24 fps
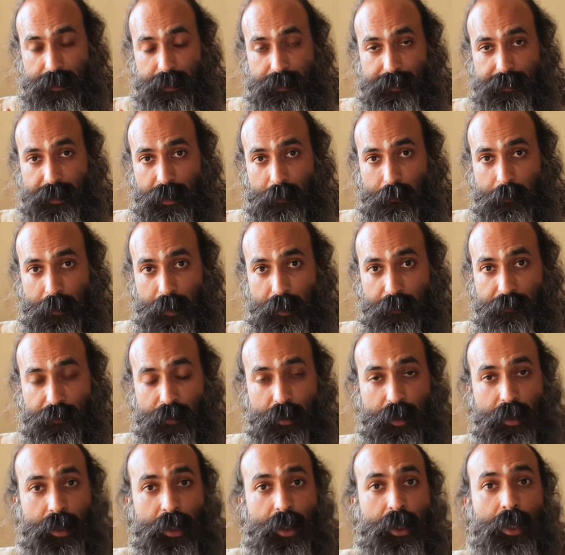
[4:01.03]
disciple, if
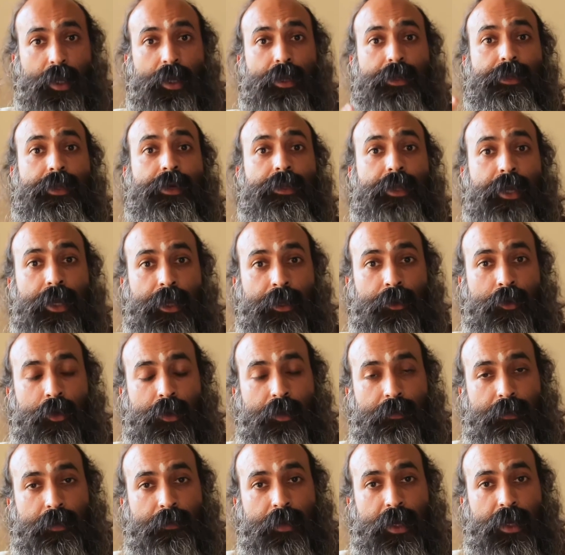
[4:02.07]
you are Naren or
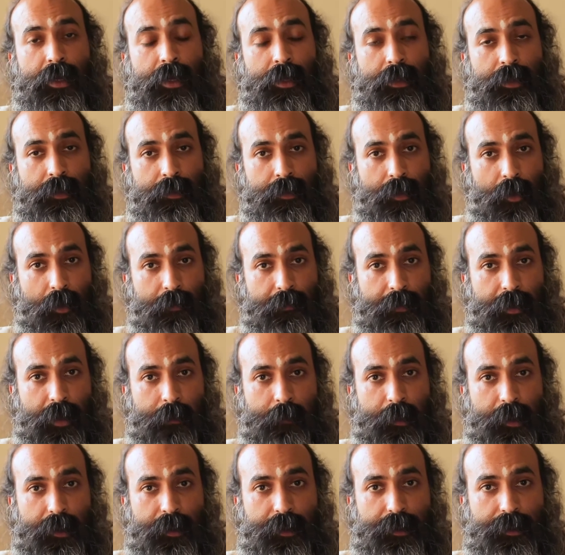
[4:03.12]
a Vivekananda of
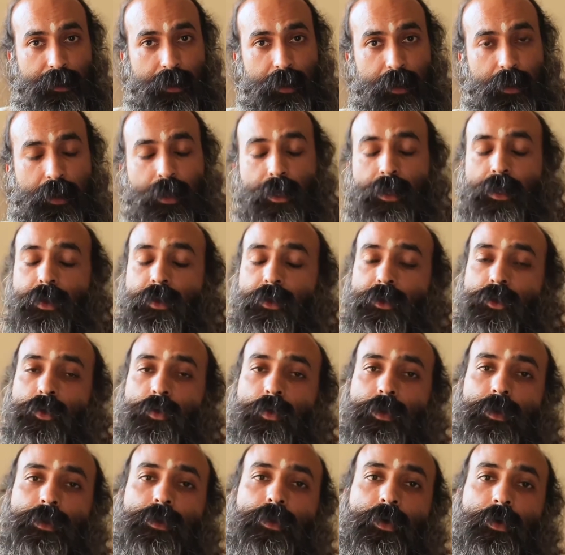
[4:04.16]
Ramakrishna, you
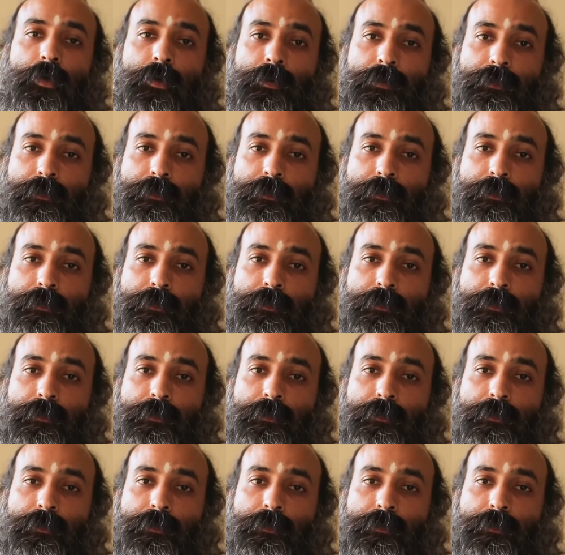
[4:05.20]
would know.